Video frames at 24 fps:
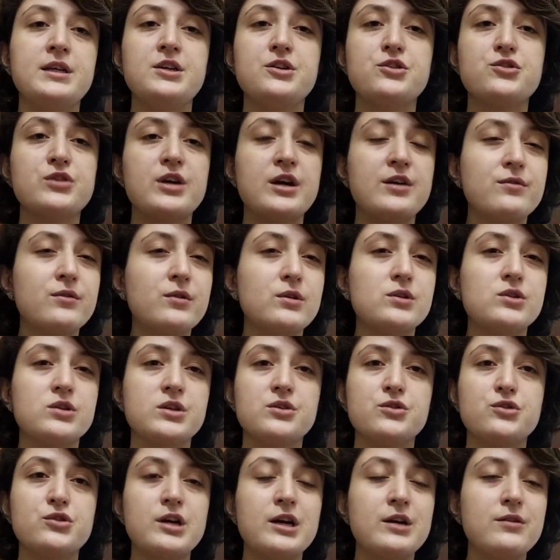he travels
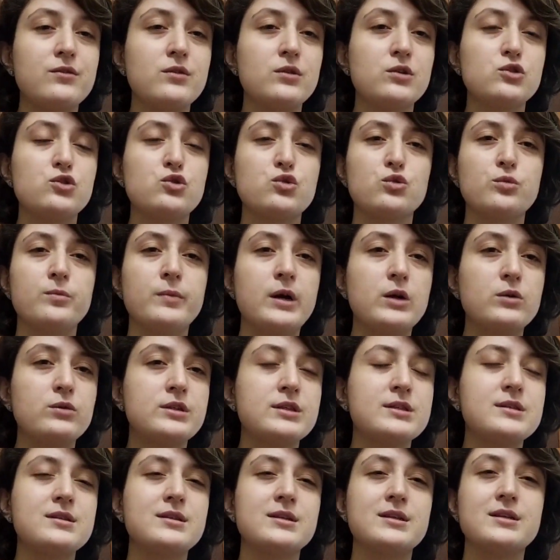and travels through
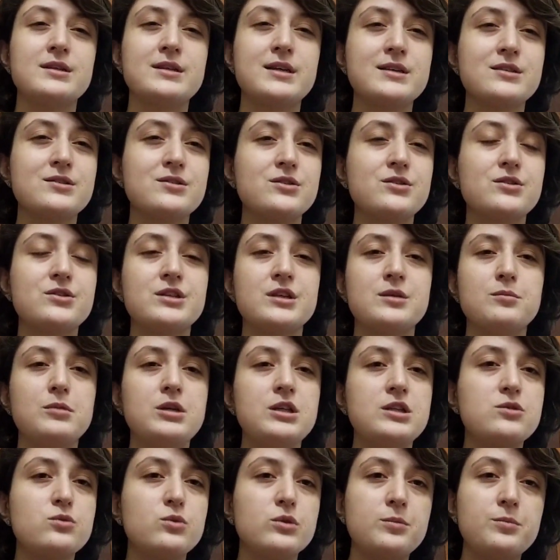mountains and deserts and
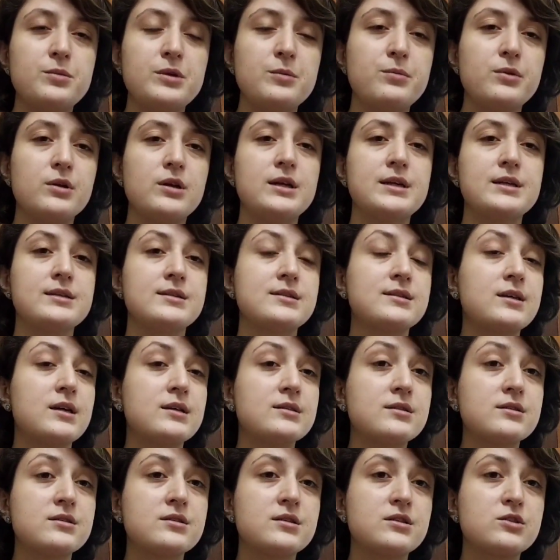meets with people and
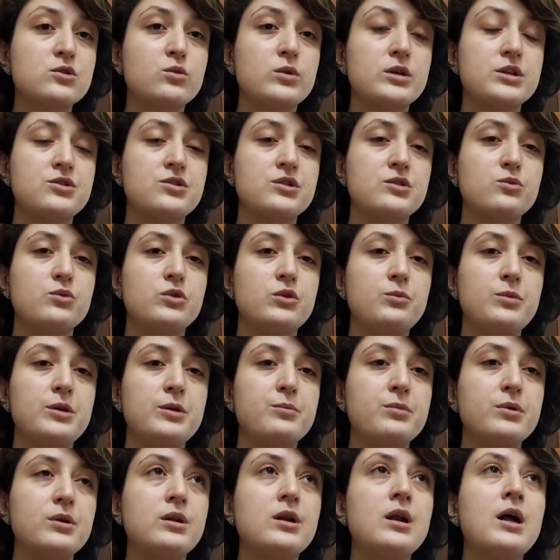discusses this question with
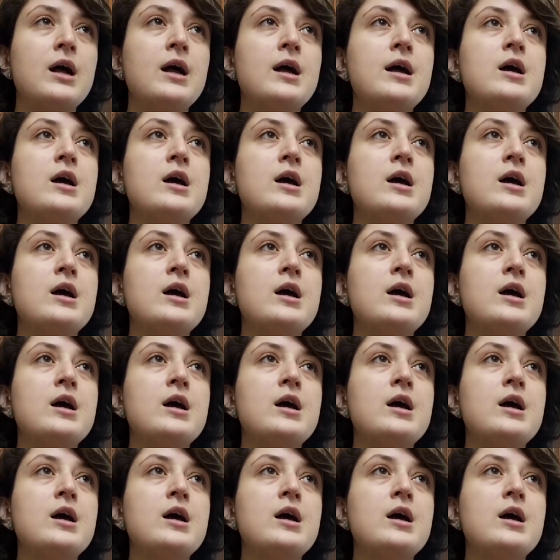people,